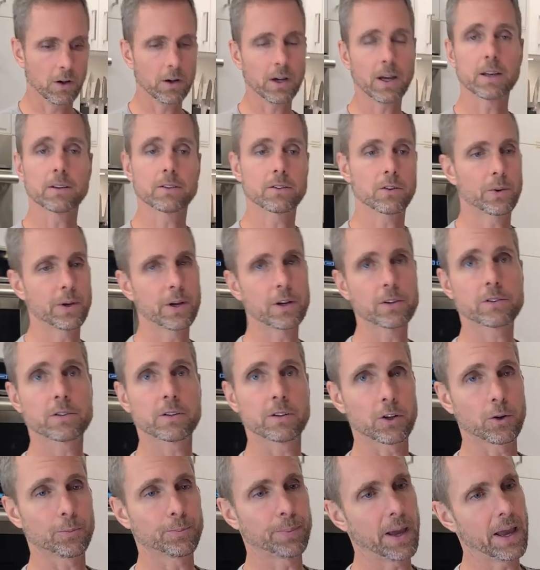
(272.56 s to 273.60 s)
Okay, so here's the
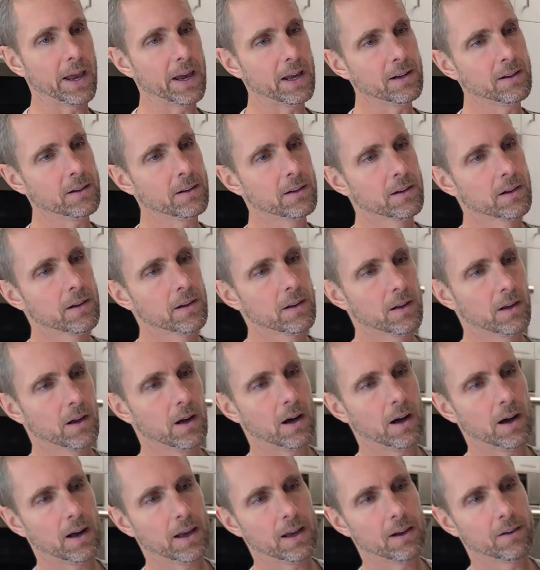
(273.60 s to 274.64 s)
little pan.
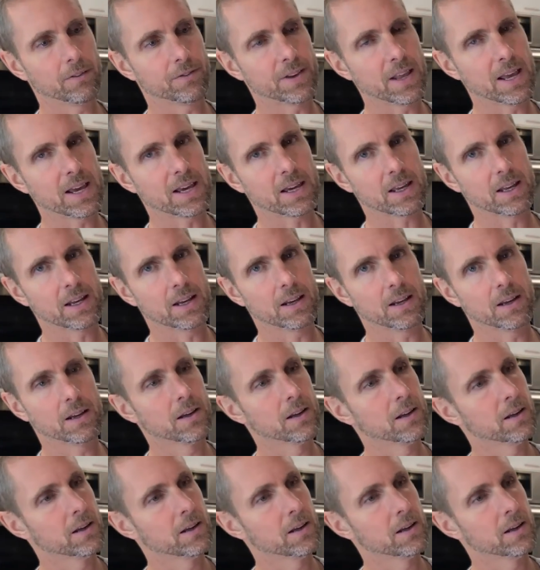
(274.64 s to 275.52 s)
I have taken